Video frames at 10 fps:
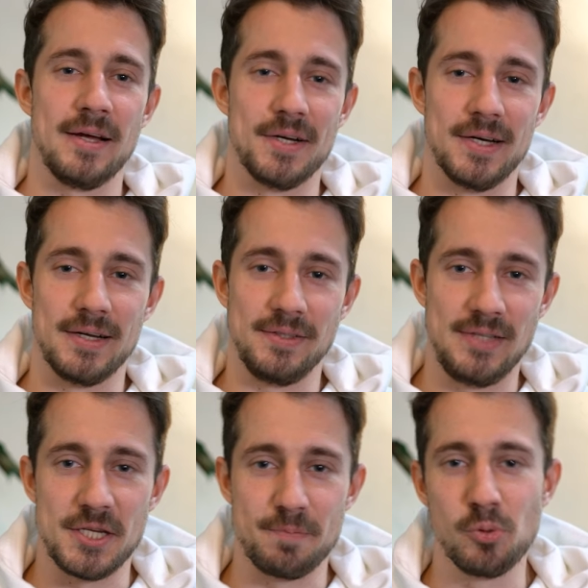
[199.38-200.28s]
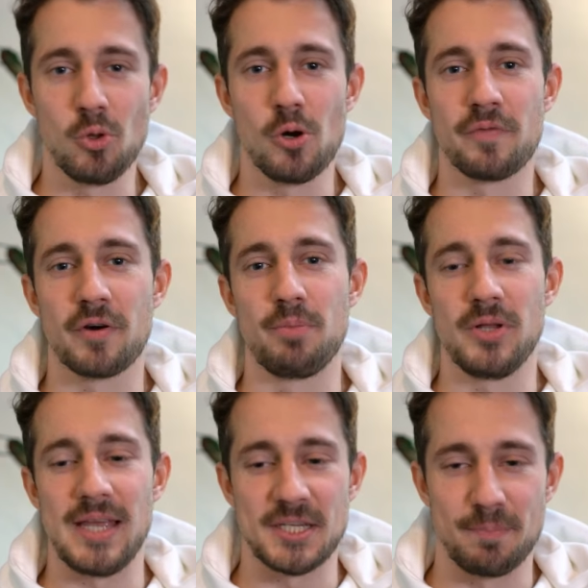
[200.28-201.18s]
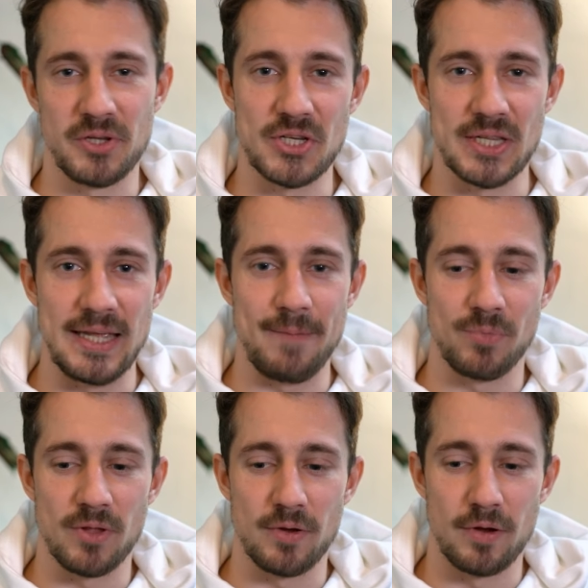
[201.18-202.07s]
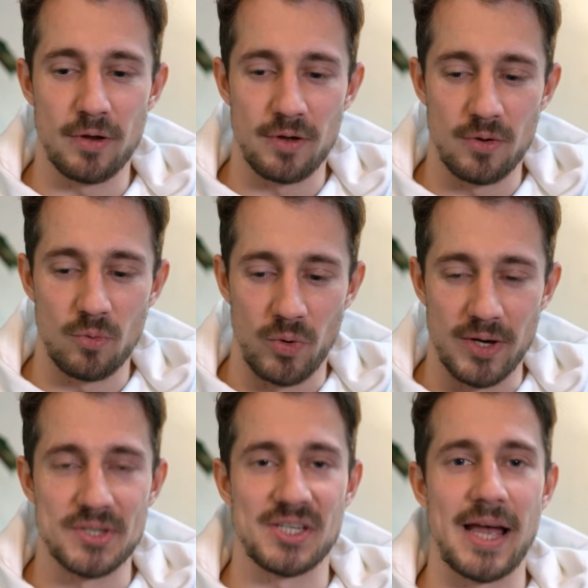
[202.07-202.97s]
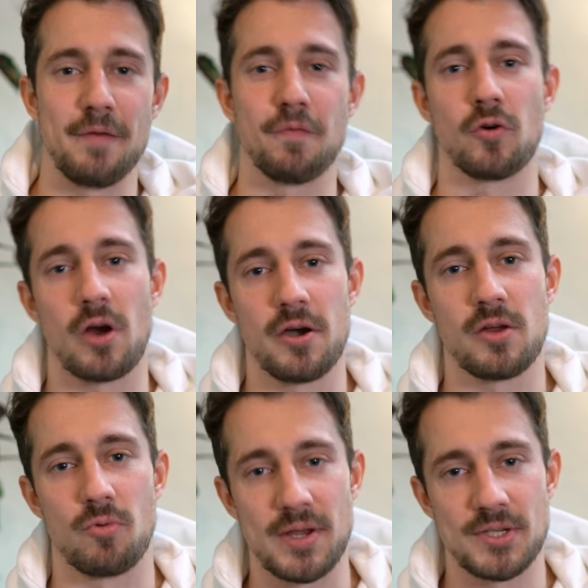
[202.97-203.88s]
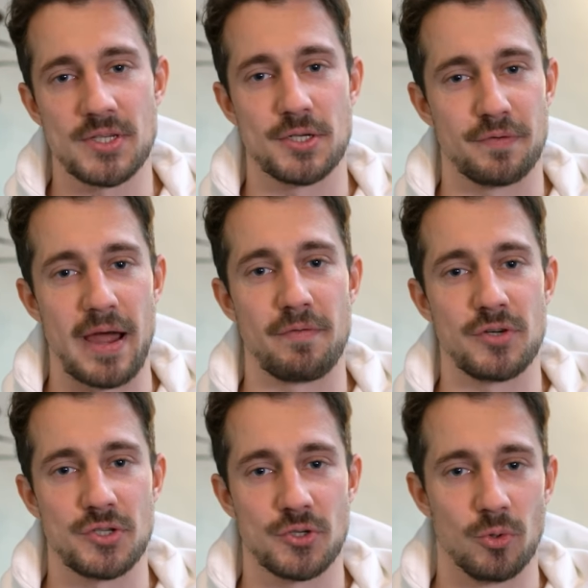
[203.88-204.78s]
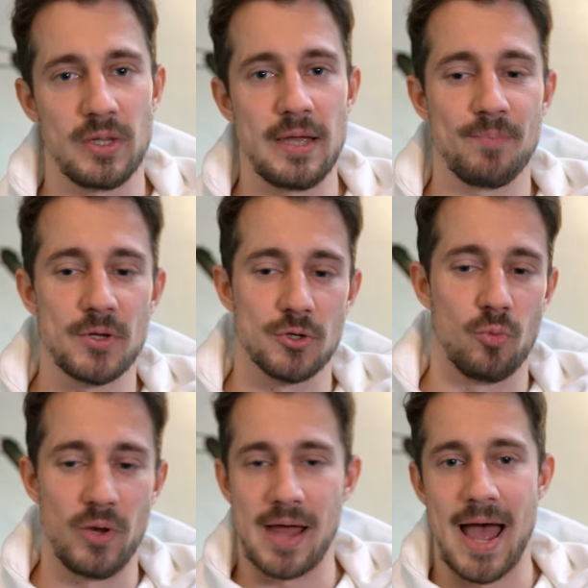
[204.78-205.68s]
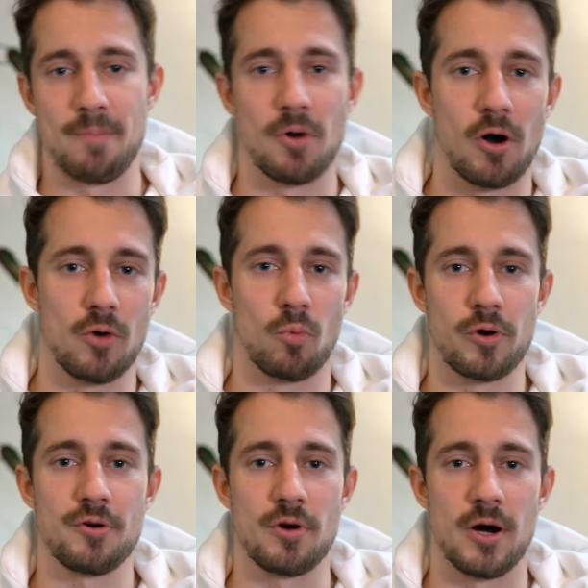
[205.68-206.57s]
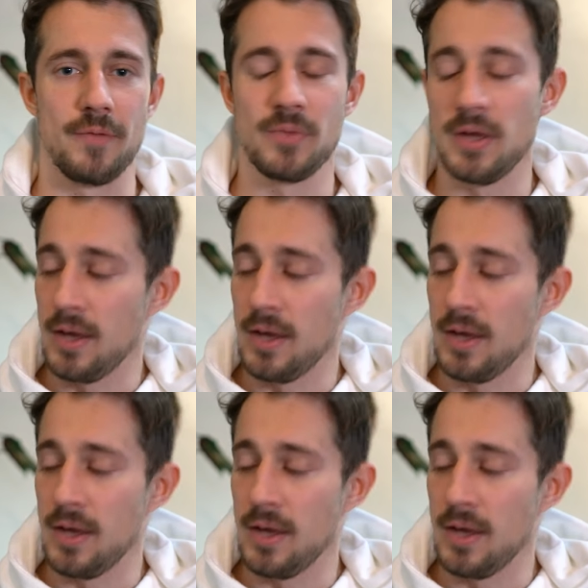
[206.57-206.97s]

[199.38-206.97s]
this pullover, but explicitly with a design for cardiac arrest survivors solely. So with I'm a Heart Warrior on.